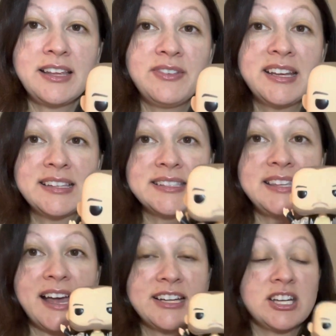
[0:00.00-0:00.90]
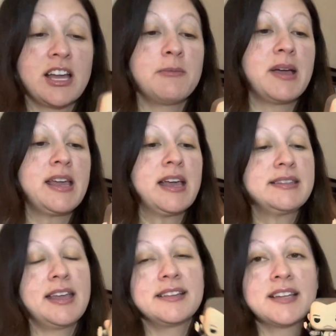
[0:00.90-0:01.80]
If you didn't see that, check out my
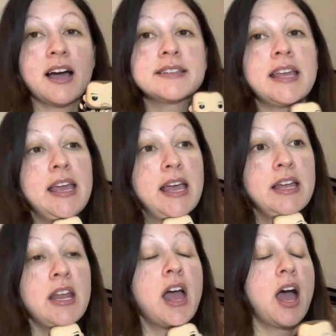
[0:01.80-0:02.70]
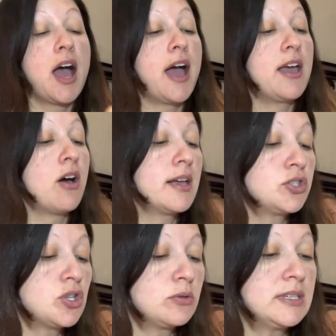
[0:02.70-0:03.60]
TikToks. And I
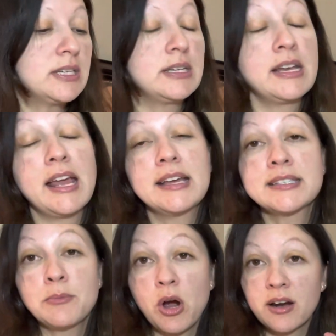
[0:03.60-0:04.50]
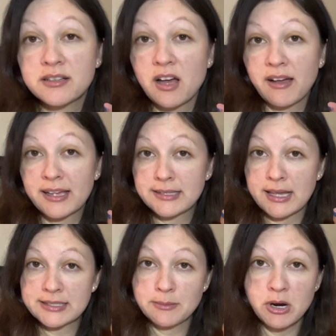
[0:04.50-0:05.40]
also did an ASMR on Dollkat's
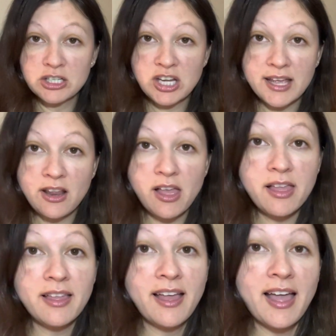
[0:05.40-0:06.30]
ASMR channel